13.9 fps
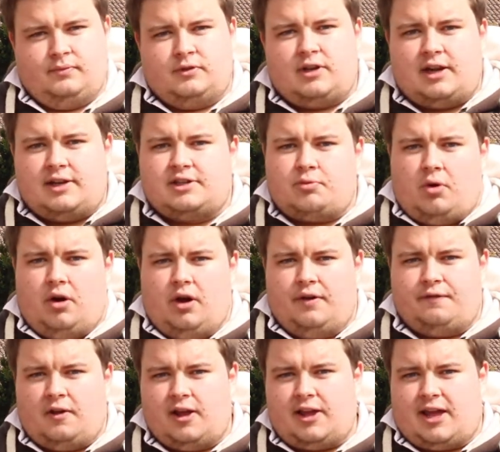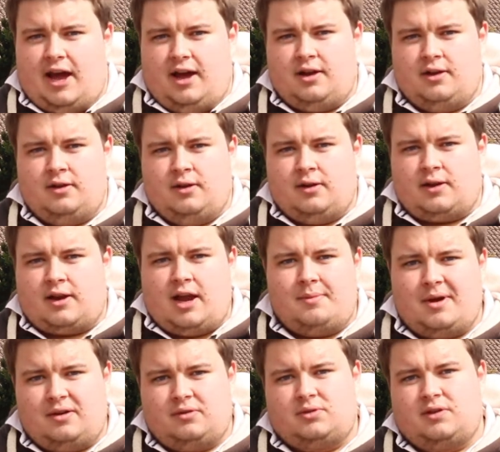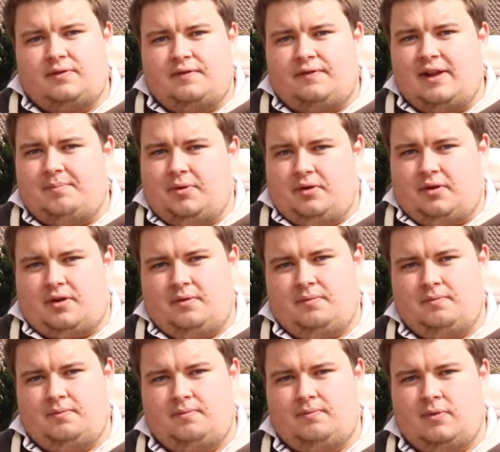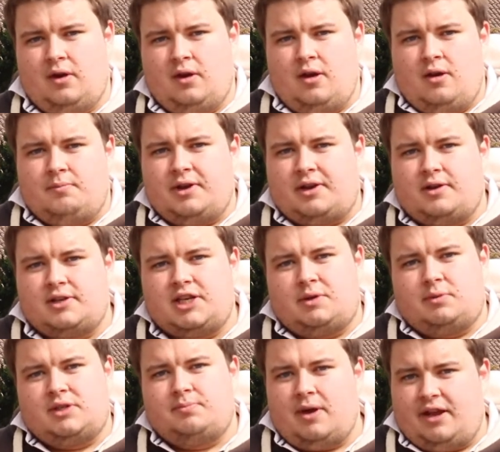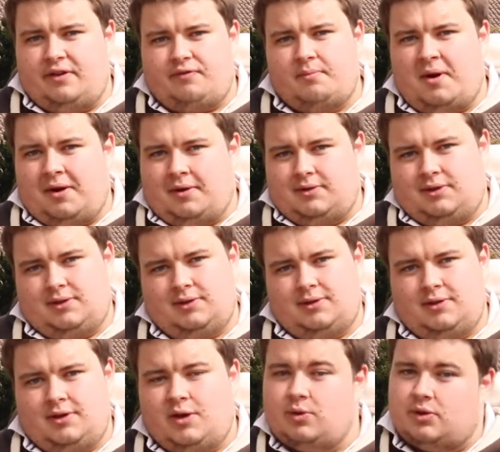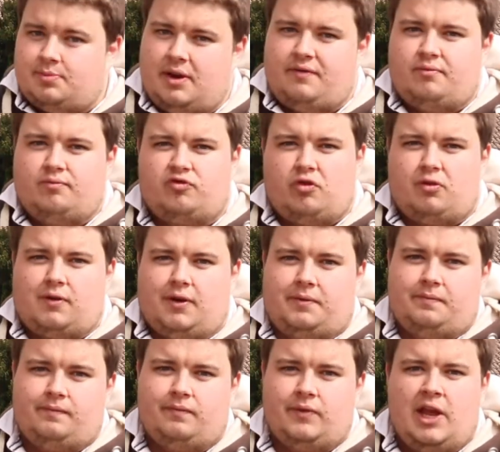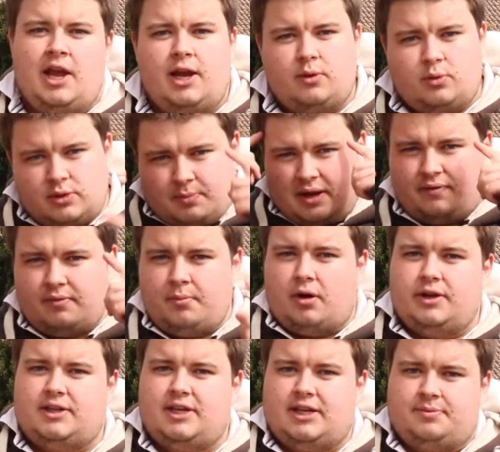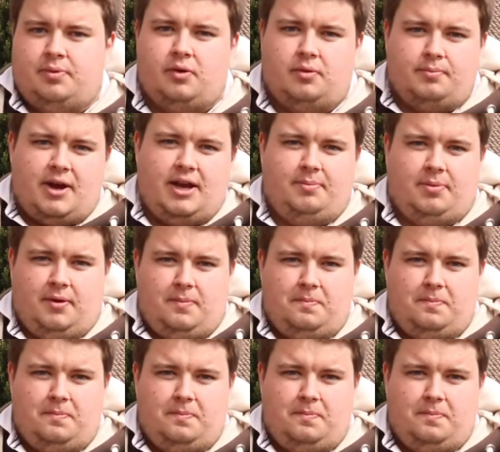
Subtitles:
Flycat came out of a flipbook. Because it was made from art. It was made from drawing. It was made from ideas put on paper.